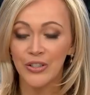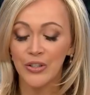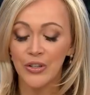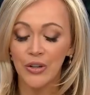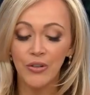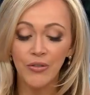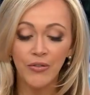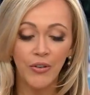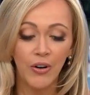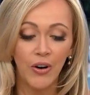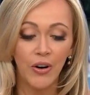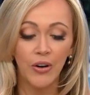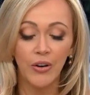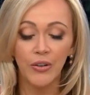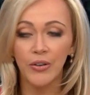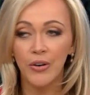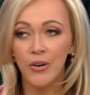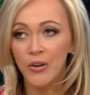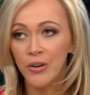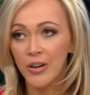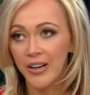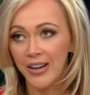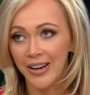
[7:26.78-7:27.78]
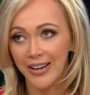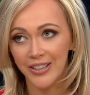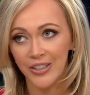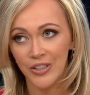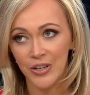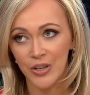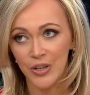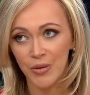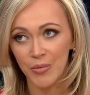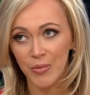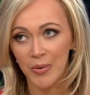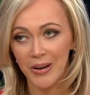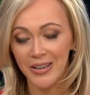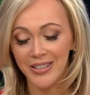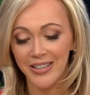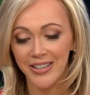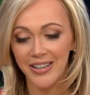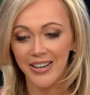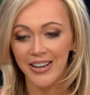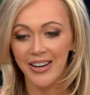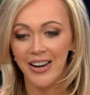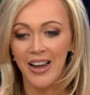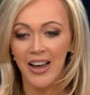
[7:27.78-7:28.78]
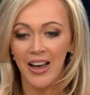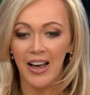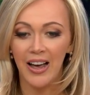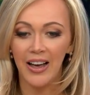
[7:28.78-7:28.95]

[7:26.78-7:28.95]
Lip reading: So far, no connection to the president.